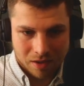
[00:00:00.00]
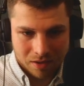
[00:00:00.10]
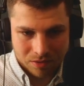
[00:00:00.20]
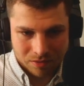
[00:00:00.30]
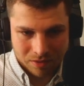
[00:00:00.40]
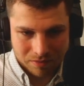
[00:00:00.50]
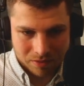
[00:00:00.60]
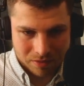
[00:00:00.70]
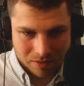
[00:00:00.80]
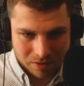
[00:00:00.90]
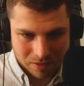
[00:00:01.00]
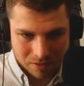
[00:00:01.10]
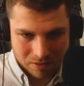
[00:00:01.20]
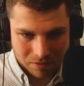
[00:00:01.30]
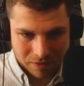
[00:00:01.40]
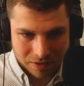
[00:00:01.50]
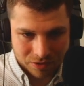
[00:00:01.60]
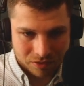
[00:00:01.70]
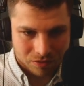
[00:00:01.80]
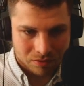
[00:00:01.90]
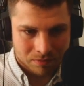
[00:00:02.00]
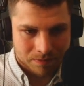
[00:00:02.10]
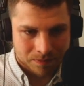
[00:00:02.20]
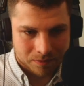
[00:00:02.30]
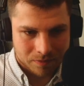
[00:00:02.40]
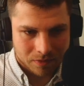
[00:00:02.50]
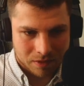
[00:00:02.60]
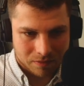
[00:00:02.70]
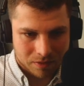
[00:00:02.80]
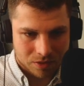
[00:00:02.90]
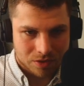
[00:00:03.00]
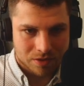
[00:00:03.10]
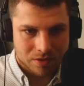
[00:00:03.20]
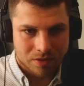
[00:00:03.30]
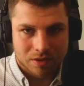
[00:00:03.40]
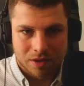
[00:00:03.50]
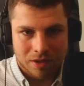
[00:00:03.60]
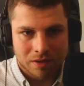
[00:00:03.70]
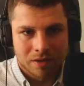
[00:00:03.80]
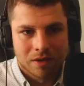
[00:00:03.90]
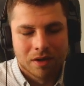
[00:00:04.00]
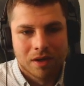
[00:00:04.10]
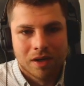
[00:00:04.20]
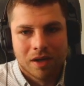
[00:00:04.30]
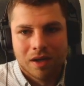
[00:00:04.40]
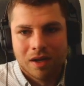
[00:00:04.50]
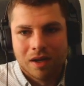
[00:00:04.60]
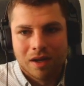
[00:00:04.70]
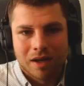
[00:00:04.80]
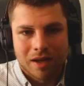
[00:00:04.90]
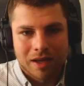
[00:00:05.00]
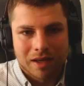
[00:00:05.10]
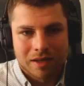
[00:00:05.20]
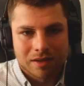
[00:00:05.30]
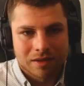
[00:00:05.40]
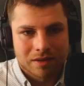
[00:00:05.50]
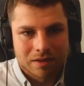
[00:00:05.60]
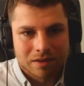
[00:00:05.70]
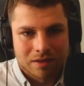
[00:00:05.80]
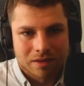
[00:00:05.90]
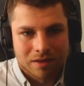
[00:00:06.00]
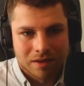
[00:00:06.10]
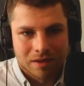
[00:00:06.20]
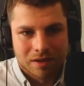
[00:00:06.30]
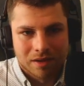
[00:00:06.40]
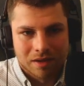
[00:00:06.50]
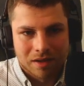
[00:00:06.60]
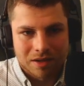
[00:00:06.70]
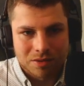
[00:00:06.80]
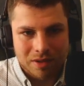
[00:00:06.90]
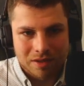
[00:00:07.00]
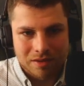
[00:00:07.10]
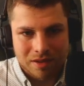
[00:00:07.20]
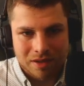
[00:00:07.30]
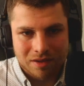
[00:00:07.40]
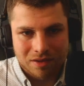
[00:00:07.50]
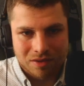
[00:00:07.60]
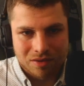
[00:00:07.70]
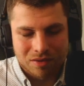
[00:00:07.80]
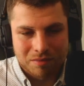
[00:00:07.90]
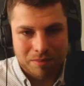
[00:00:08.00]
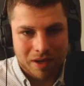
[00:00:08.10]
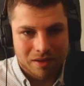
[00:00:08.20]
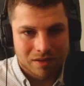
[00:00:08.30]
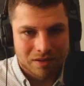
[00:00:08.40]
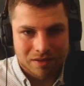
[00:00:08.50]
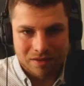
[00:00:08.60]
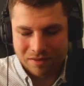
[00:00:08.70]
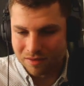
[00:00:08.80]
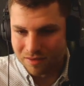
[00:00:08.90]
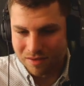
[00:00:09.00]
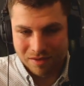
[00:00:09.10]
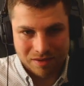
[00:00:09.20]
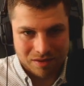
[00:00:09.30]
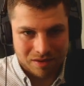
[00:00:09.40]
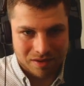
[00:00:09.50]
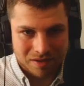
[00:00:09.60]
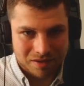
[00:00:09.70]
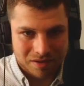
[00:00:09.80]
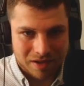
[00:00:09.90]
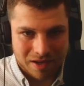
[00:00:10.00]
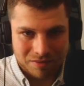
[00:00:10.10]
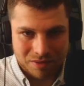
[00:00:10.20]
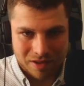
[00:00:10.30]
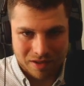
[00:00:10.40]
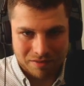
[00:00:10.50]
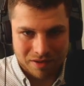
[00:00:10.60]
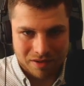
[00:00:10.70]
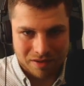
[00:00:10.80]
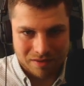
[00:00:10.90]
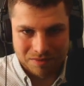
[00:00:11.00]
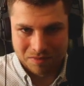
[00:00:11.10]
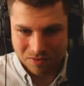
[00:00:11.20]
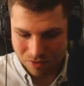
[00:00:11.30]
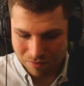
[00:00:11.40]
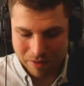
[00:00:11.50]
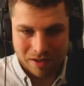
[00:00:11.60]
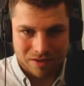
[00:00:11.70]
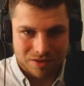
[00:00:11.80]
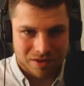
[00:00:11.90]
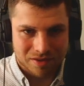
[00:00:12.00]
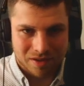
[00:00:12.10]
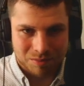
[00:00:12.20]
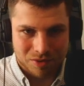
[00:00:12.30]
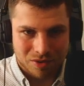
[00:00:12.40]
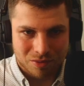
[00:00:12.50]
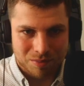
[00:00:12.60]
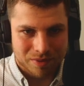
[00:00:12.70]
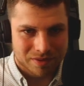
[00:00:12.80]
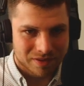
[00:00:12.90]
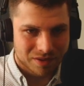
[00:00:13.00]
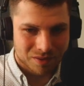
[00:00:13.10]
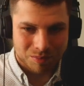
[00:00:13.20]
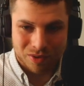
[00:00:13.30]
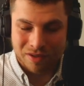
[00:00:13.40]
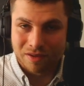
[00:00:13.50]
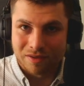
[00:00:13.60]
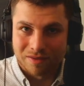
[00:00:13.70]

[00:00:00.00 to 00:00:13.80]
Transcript: So this was function 2, which is here, and as you can see, compiler doesn't care what I have here. Compiler just said nope, it's a pointer,